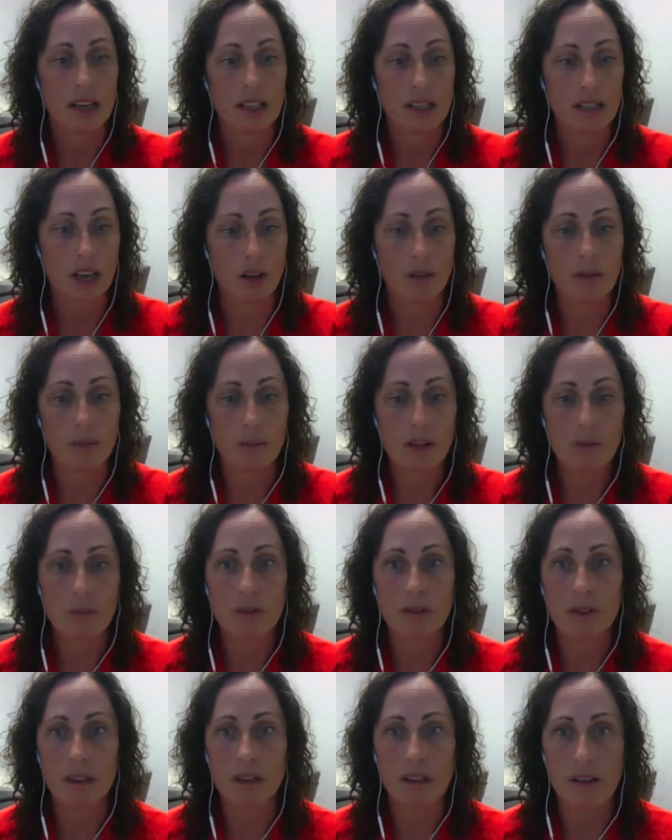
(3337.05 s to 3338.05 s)
tell the
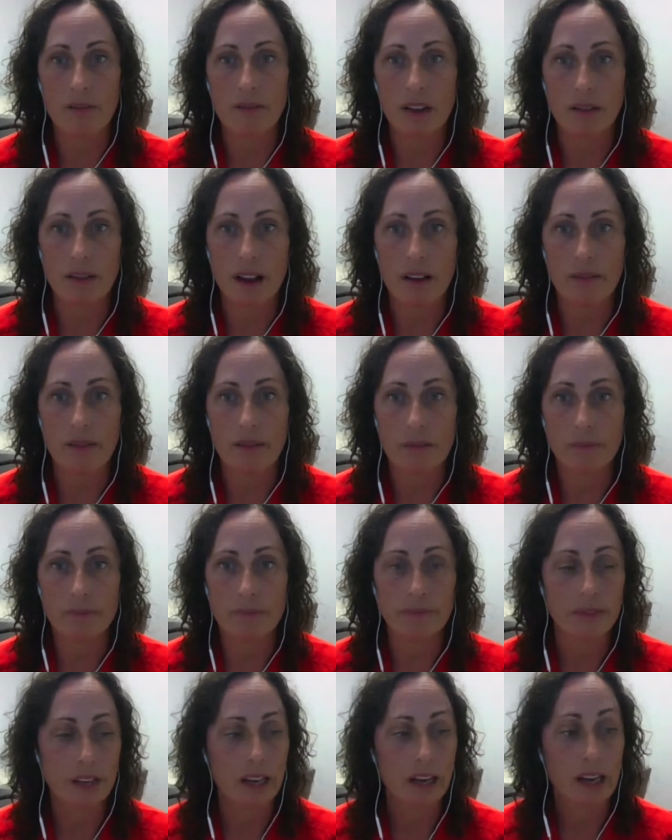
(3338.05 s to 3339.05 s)
people you love
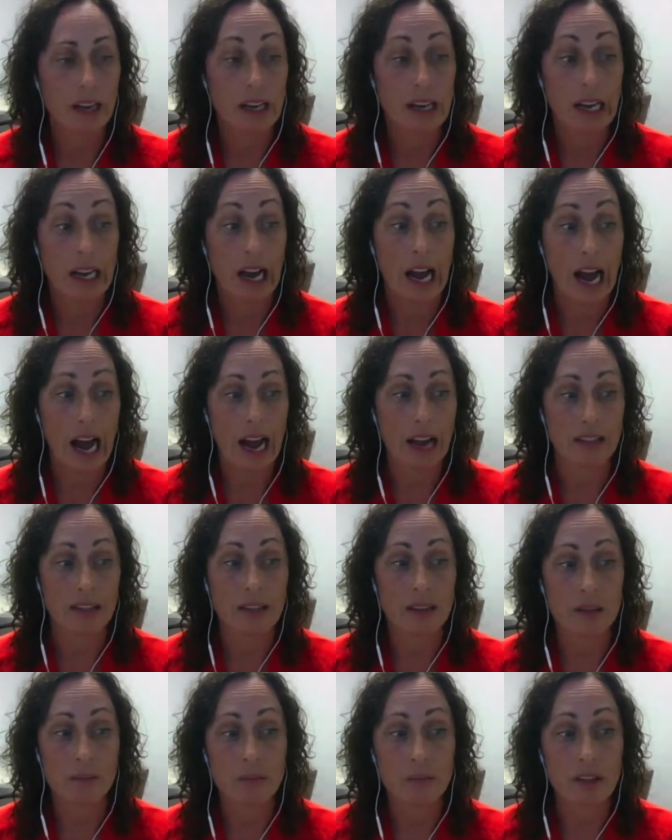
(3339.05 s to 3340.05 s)
them,
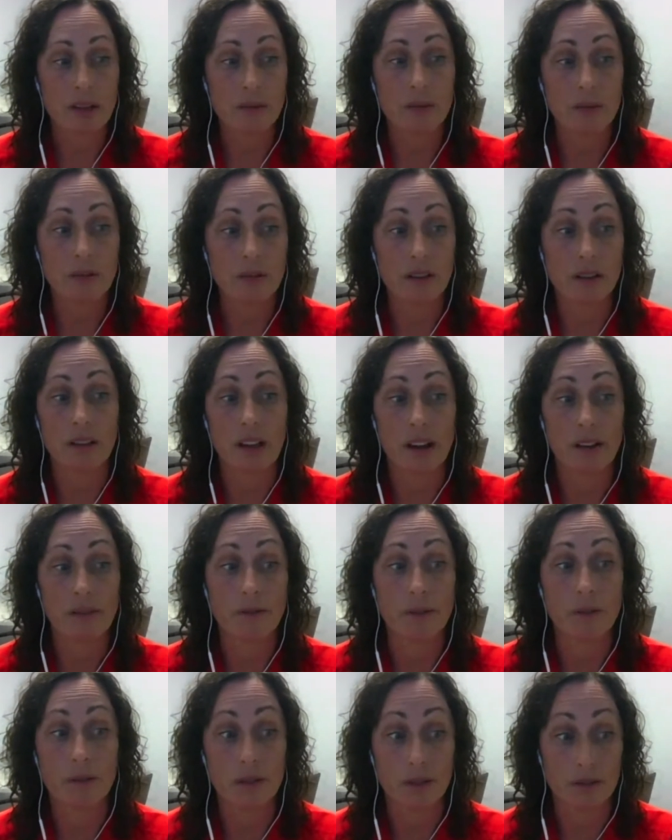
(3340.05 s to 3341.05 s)
ask the people you love
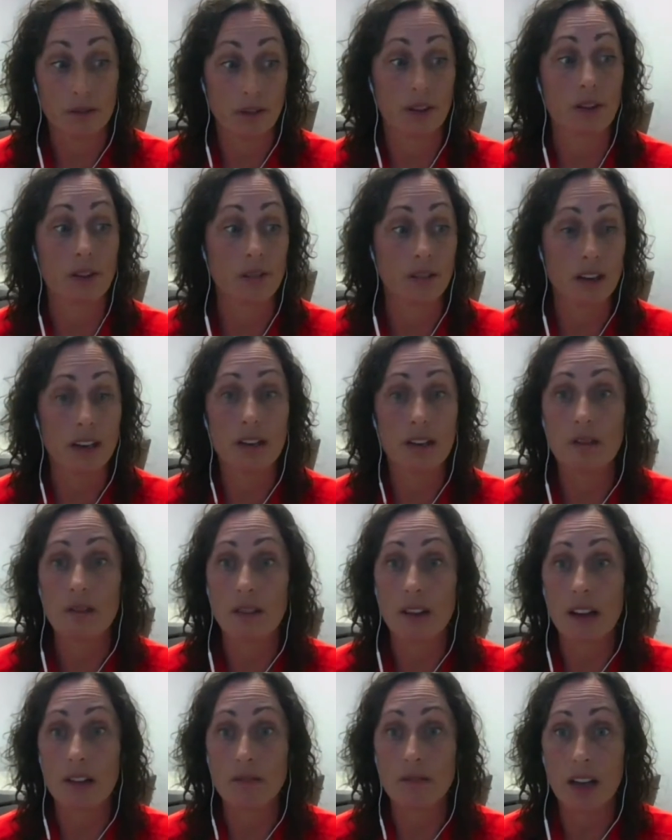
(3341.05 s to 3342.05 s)
who you've hurt in your
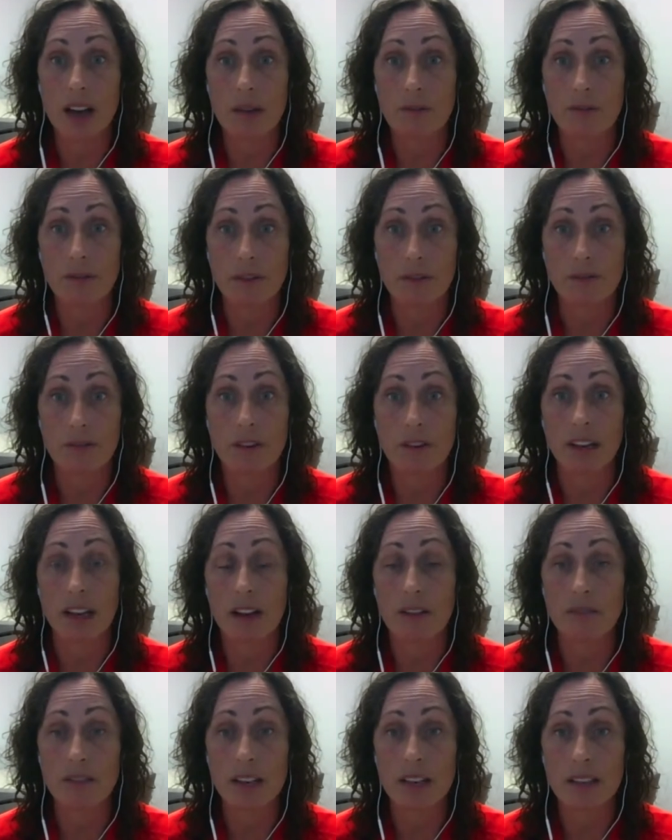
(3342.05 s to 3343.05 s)
lifetime for
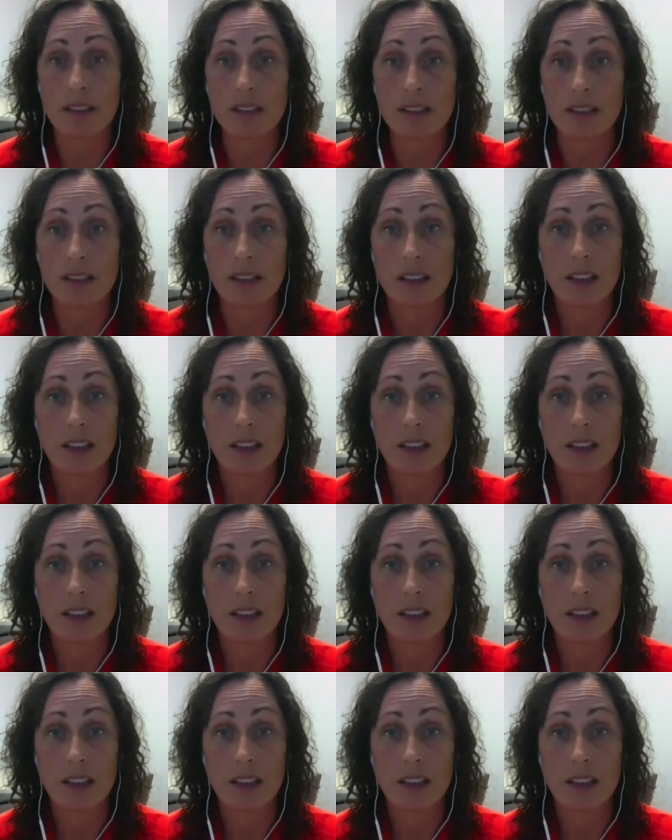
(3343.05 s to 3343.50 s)
forgiveness,